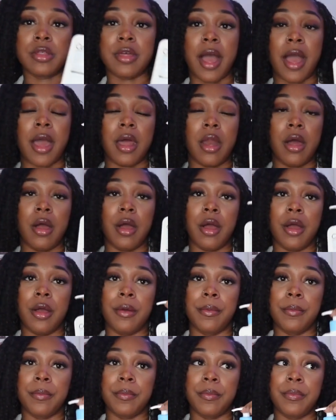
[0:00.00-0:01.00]
that
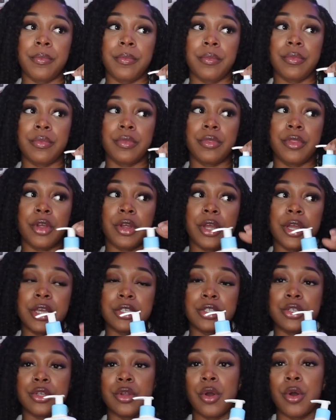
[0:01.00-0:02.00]
there
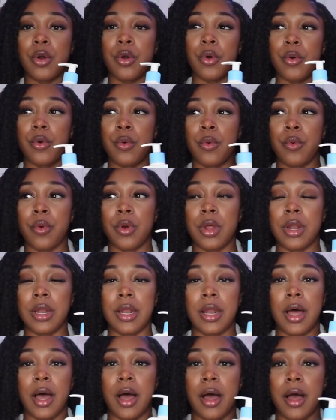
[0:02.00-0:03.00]
is no
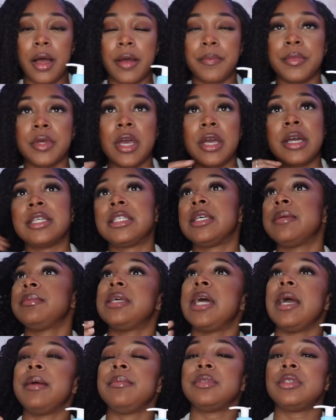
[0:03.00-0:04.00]
because
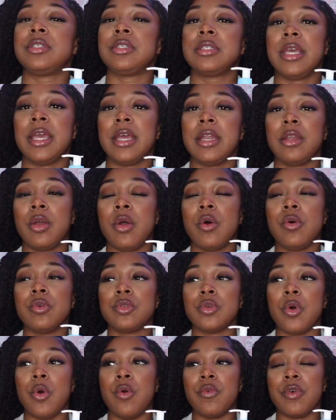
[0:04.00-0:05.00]
sometimes skin
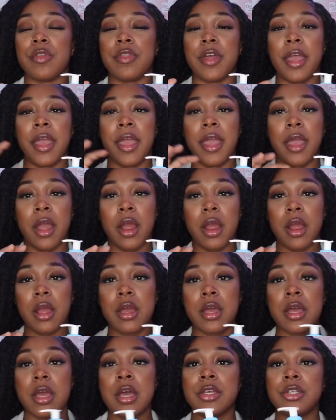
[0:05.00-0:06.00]
goes over the hair,
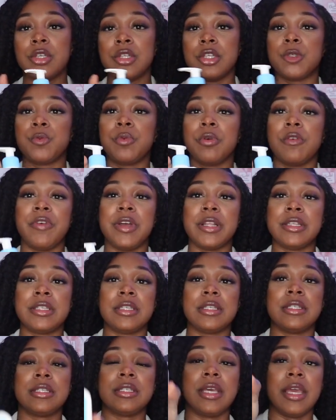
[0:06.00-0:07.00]
so this prevents
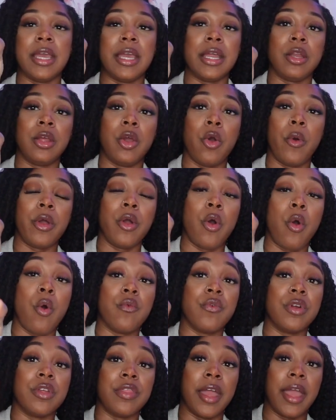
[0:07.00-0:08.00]
the skin going
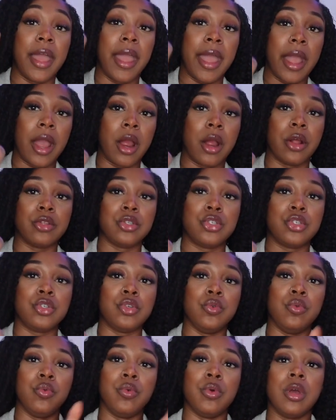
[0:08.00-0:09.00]
over the hair
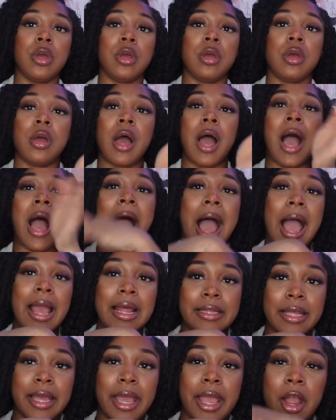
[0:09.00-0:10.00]
to
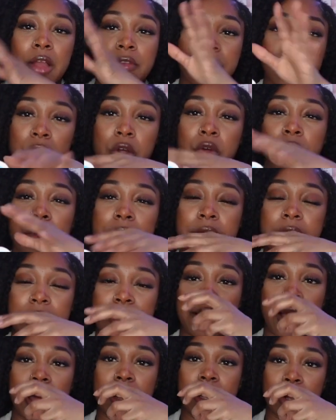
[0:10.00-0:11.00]
hide the hair and then creating
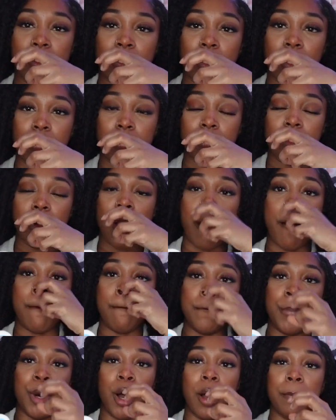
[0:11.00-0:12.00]
that ingrown
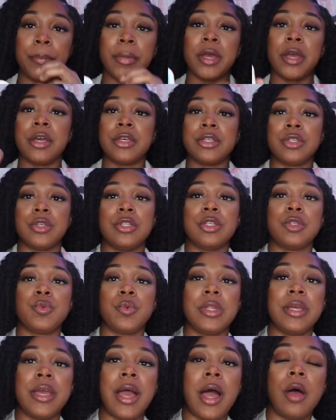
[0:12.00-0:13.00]
bump. So this
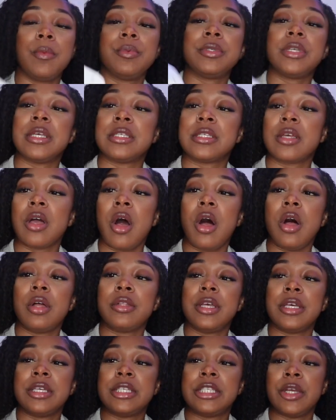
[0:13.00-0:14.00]
really helps. It's
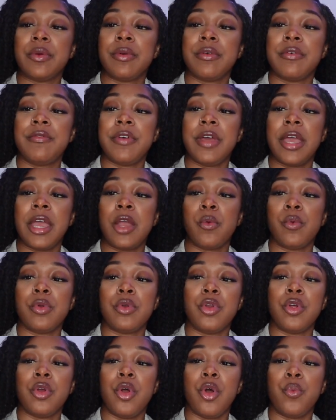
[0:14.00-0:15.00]
called
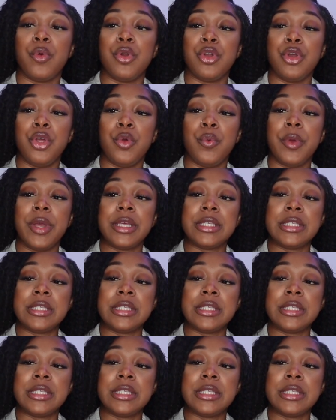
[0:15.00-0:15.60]
CeraVe Renewing